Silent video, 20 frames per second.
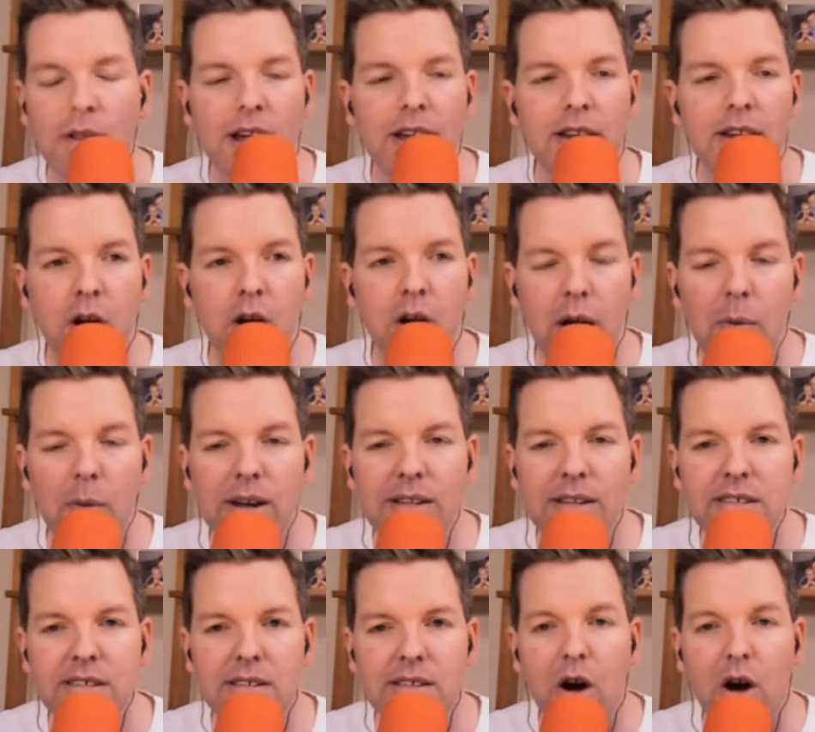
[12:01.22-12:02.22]
that note, I wanted
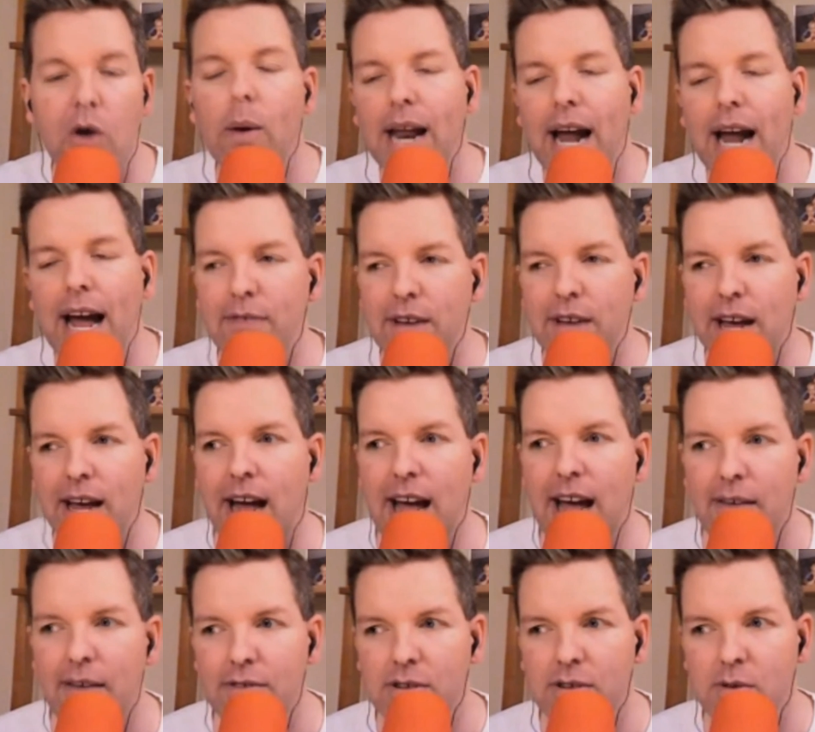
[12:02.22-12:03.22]
to. Oh wait, I have
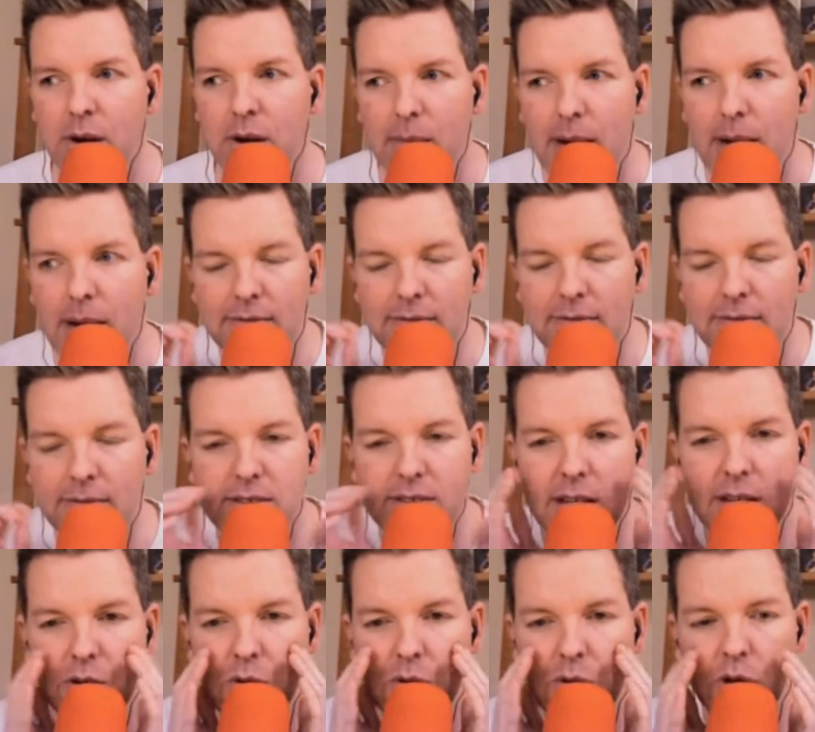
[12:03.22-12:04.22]
to
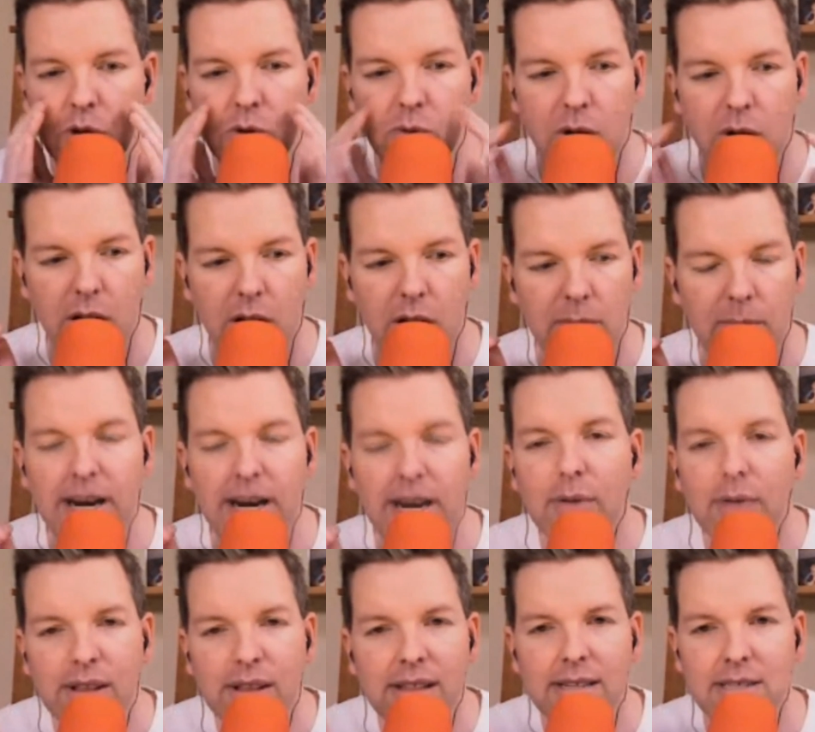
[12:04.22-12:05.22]
say who you are. But I
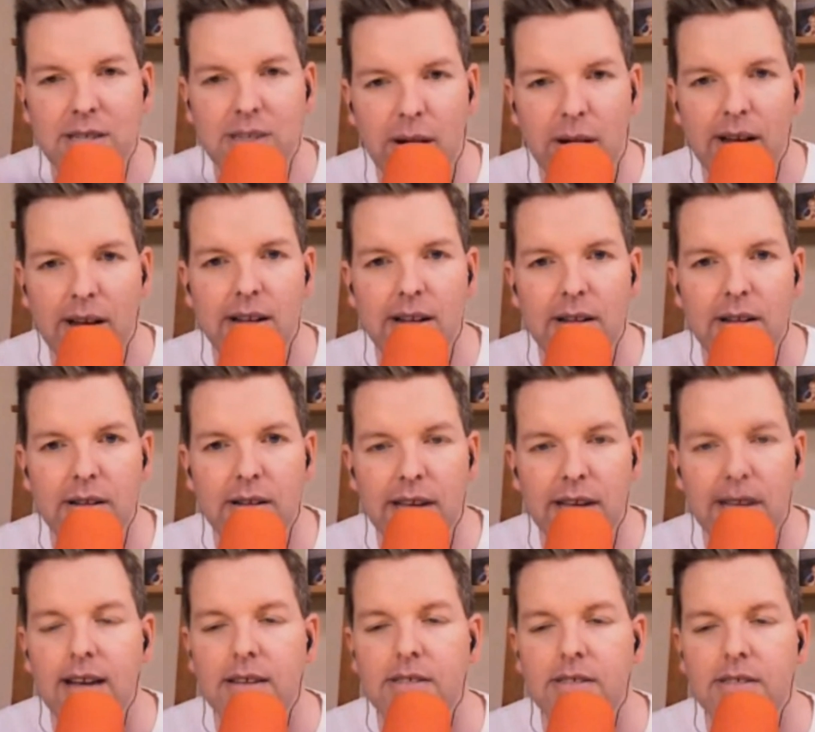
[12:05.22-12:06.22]
think that's a great.
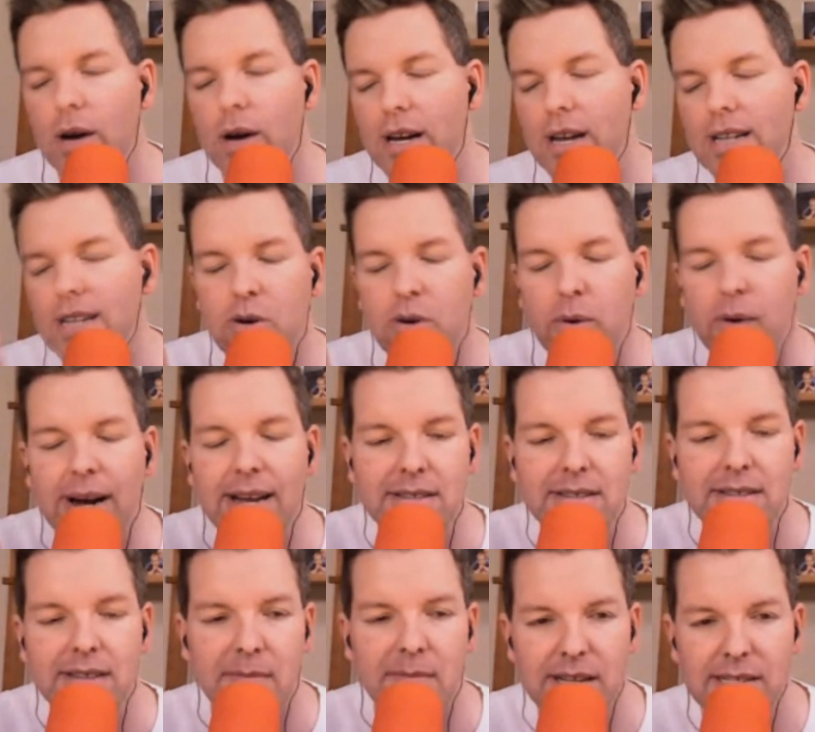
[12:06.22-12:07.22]
Yes, no, it's a
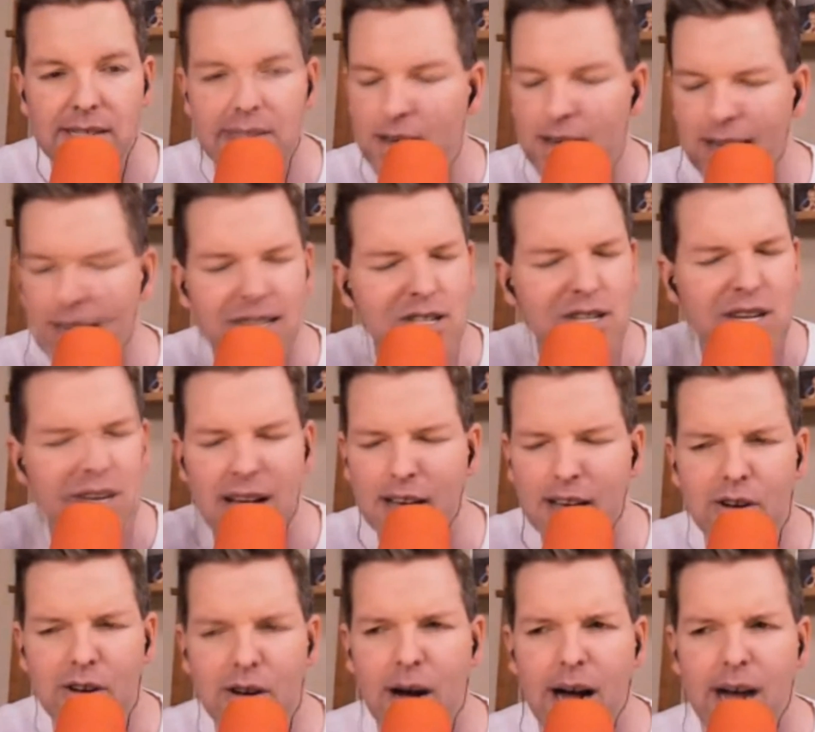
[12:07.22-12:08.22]
great. That's actually. I
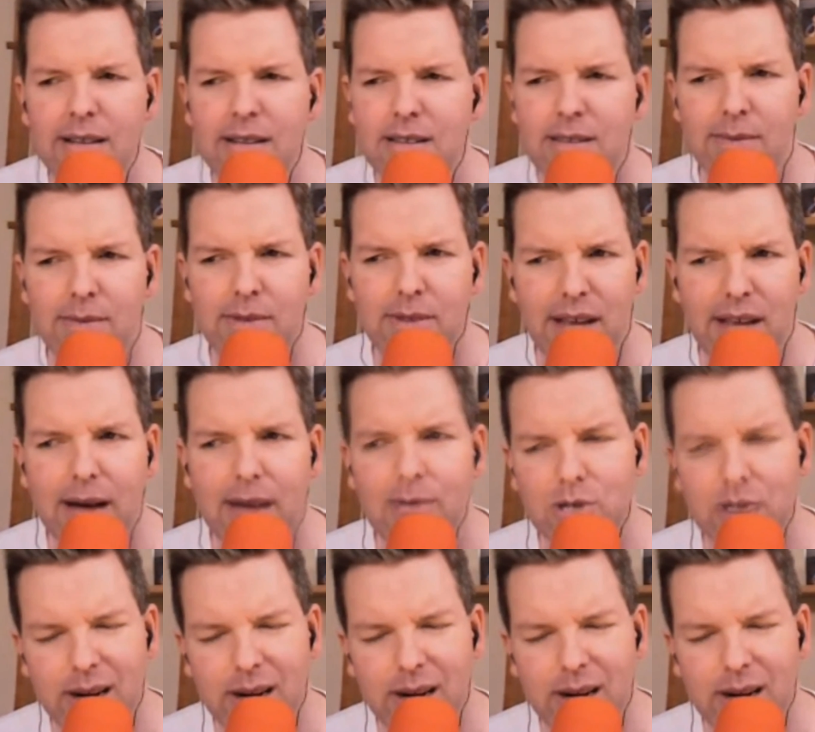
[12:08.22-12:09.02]
didn't even think. I was